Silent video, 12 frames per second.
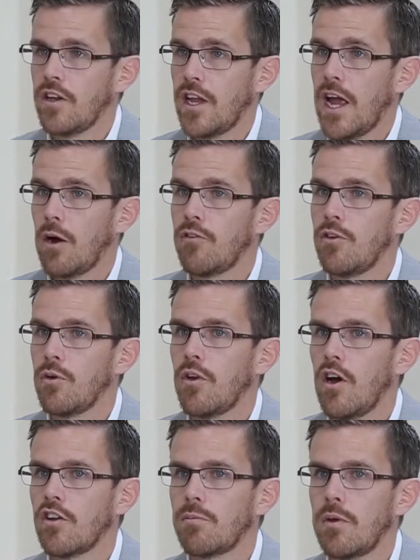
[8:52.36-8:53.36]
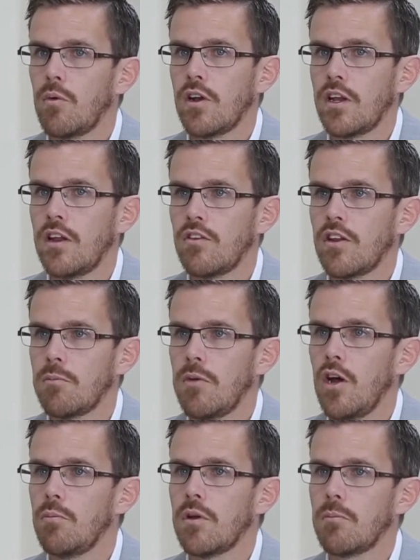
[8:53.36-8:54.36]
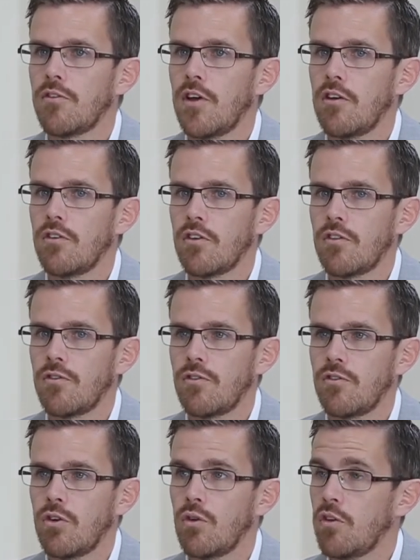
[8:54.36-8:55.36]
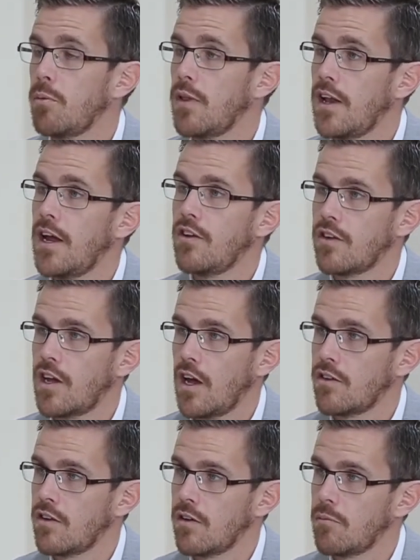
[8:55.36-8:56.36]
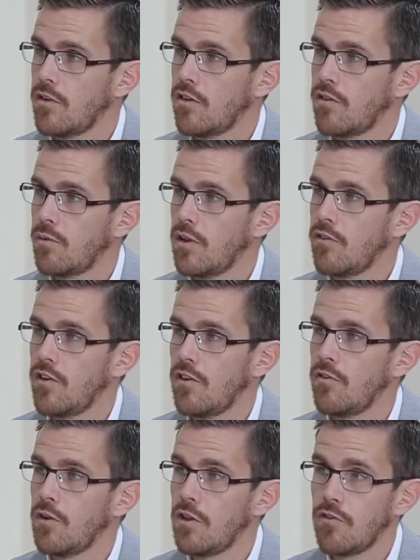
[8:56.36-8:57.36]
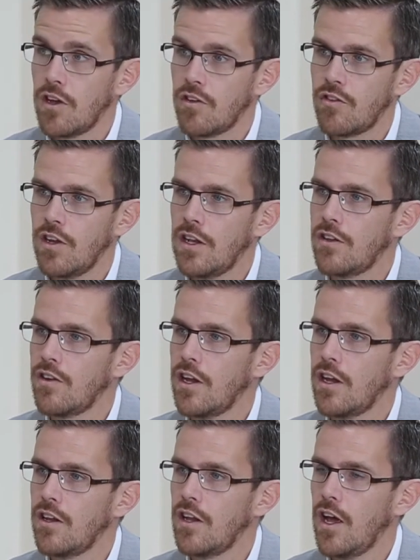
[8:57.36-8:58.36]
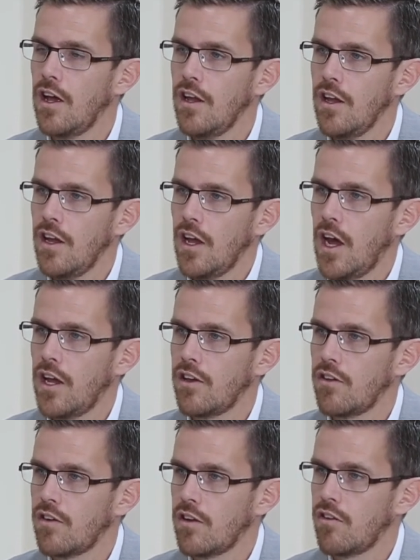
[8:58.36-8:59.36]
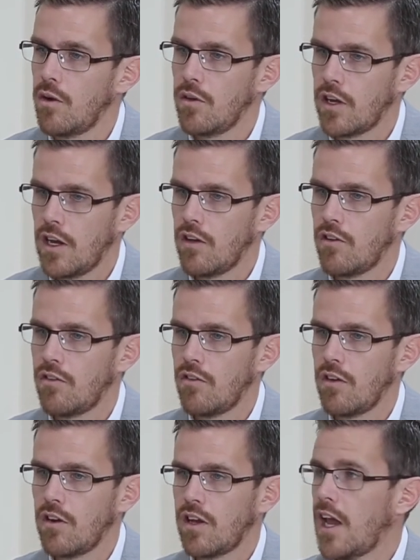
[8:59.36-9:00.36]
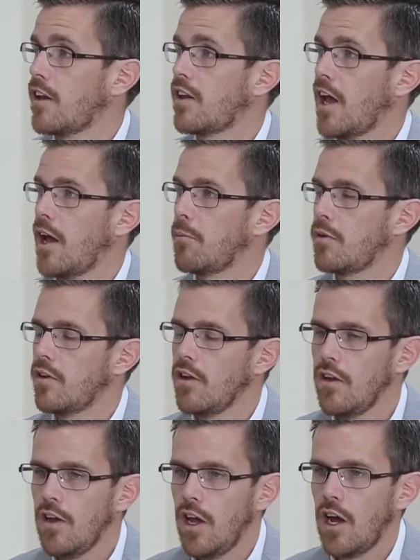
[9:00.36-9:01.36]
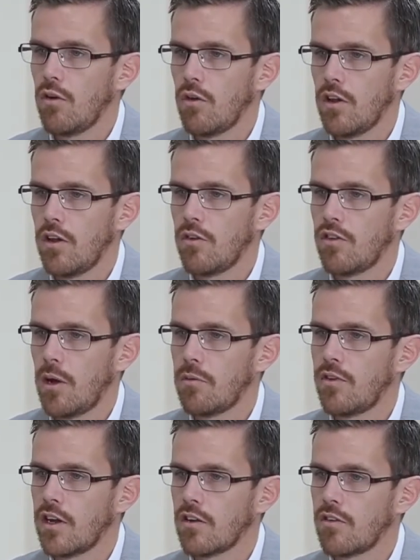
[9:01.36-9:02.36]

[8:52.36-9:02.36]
now, if you were to ask me what it is at the moment, my favourite tool is probably the laser cutter, just with the versatility and showing the kids CAD CAM and all of those types of things.